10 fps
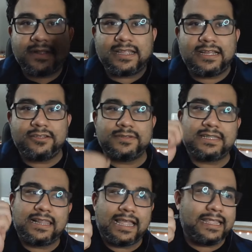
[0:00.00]
All you gotta do
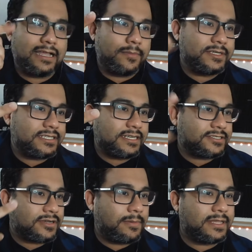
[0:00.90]
is like, comment, share,
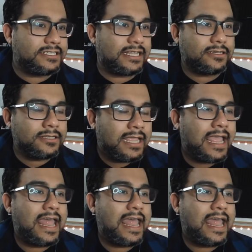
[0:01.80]
subscribe to the channel.